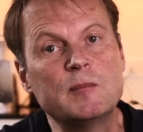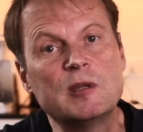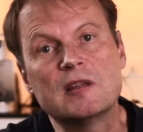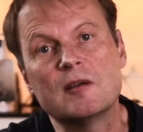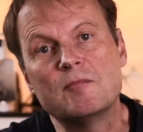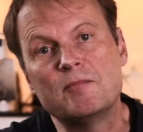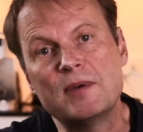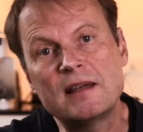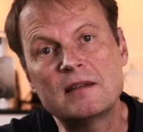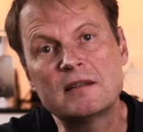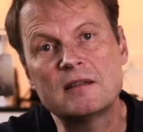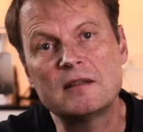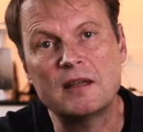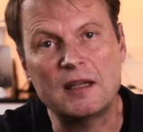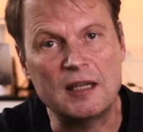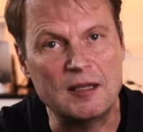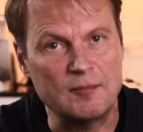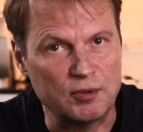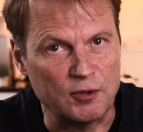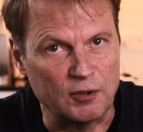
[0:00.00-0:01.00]
me the best
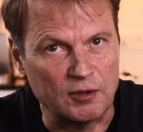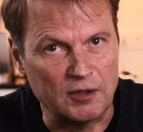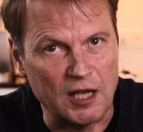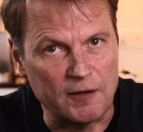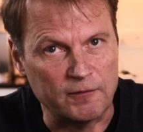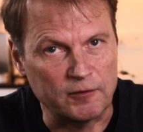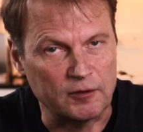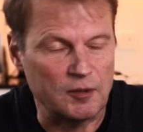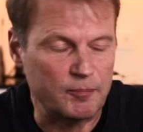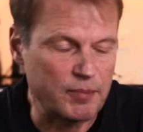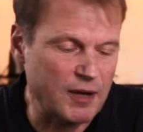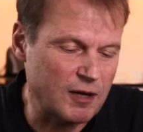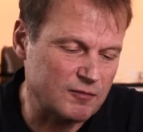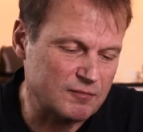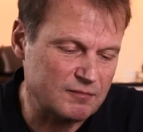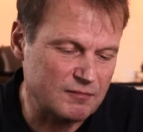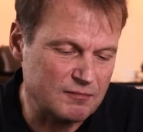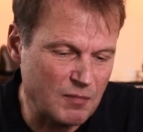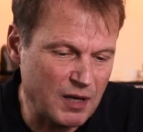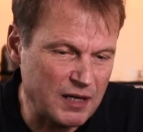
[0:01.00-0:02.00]
input level,
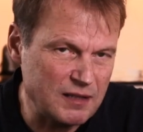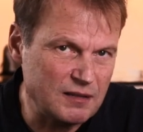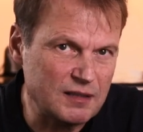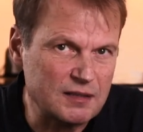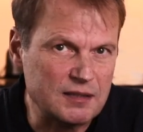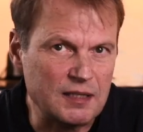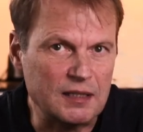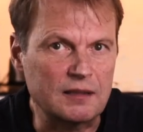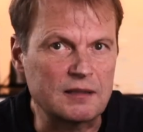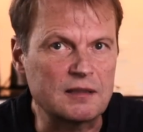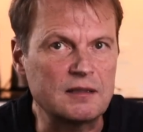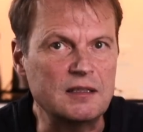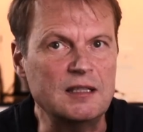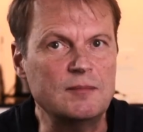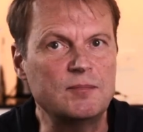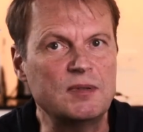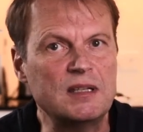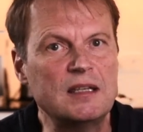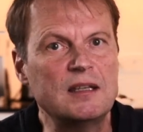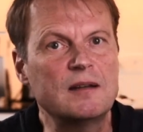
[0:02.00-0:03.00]
about -6
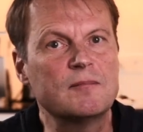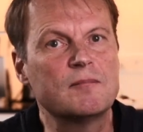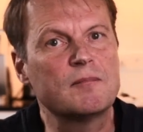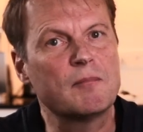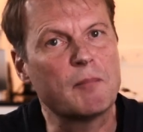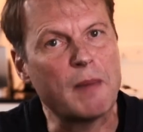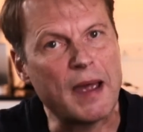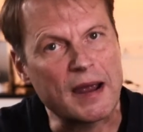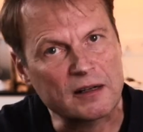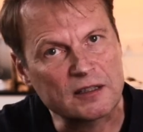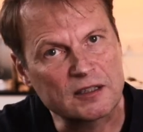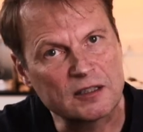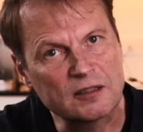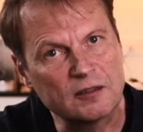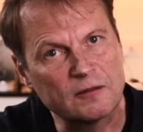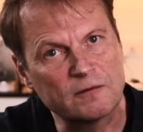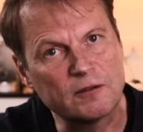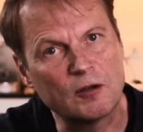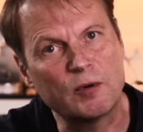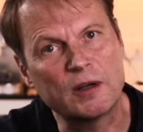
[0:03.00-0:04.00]
dB max
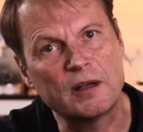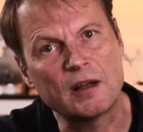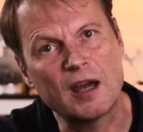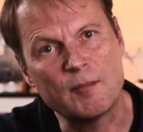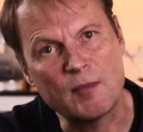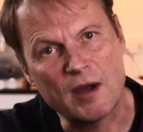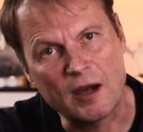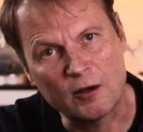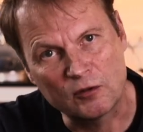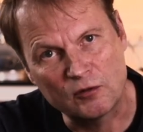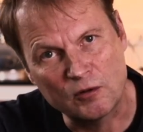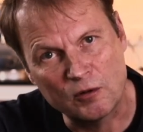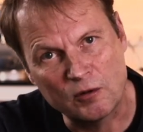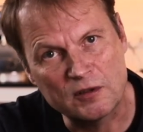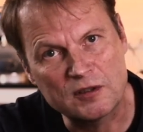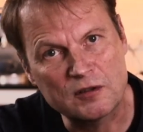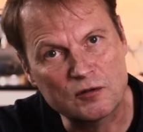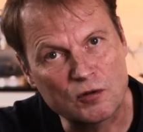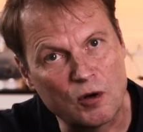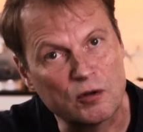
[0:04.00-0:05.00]
for when I'm
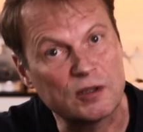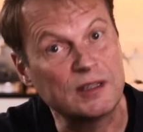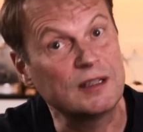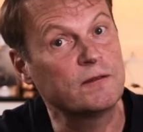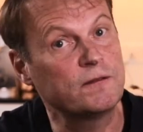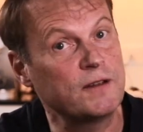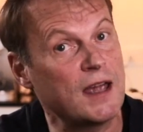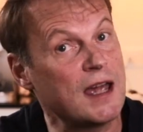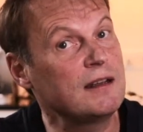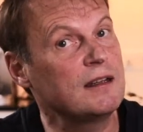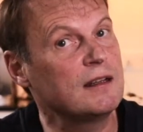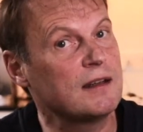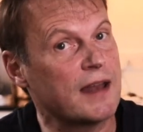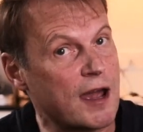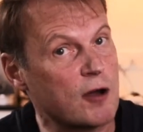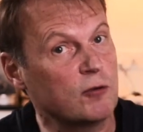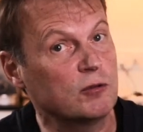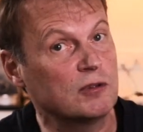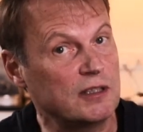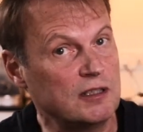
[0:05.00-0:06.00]
outdoors talking fairly
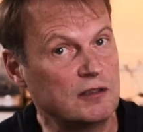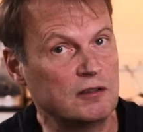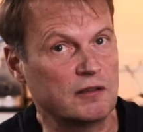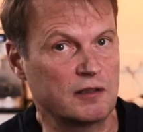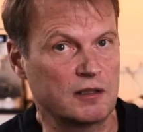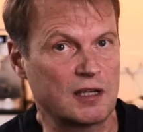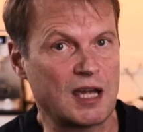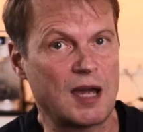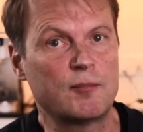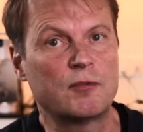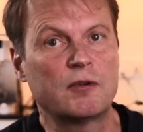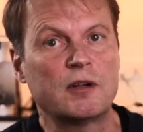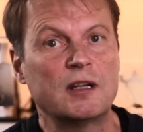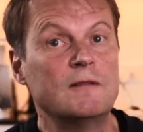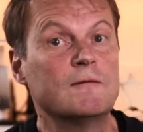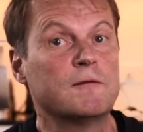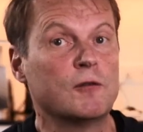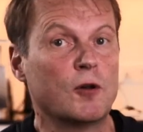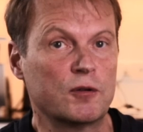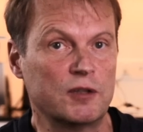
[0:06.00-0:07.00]
loudly to the camera
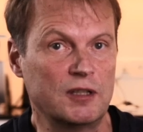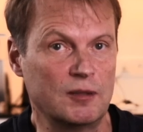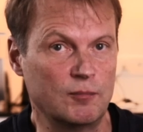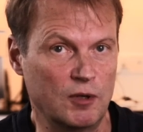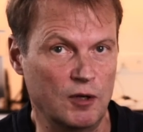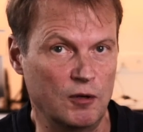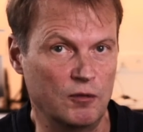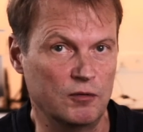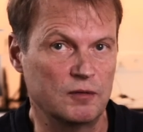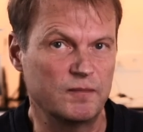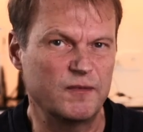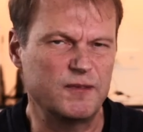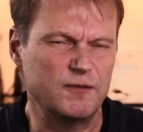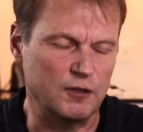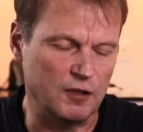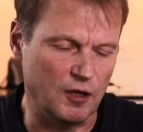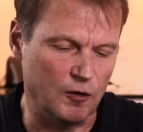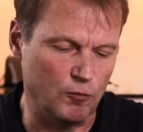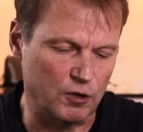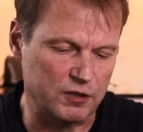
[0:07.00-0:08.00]
in vlogging mode, if
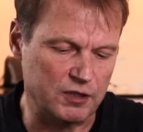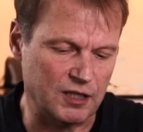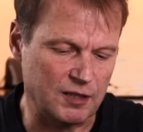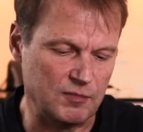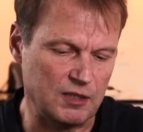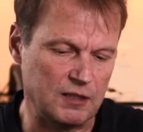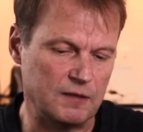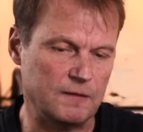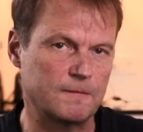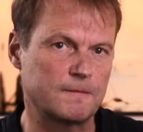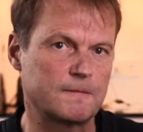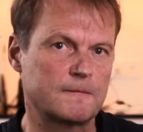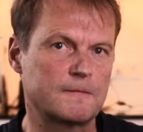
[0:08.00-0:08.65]
you know what I mean.